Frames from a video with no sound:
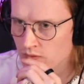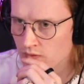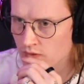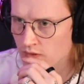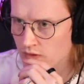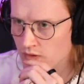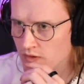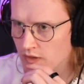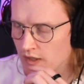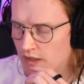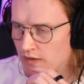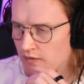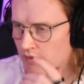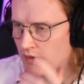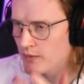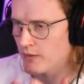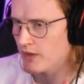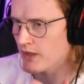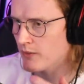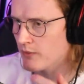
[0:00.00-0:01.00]
Okay,
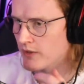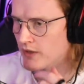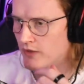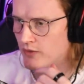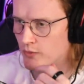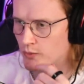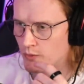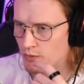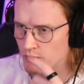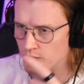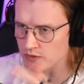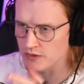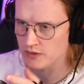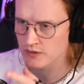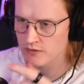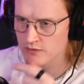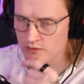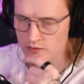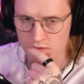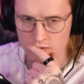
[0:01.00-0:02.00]
there we go, we know the rules.
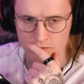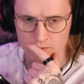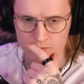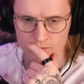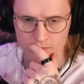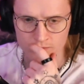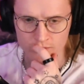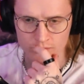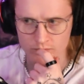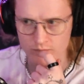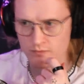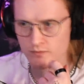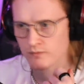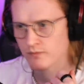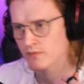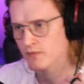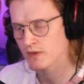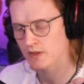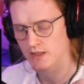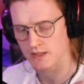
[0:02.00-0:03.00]

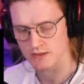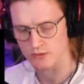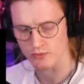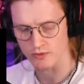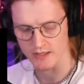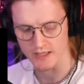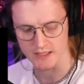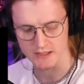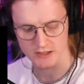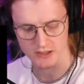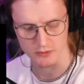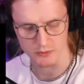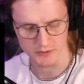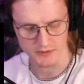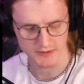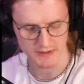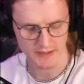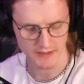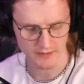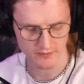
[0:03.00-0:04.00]
As Rick Ashley
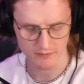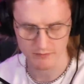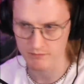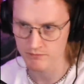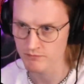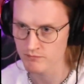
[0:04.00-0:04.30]
once said.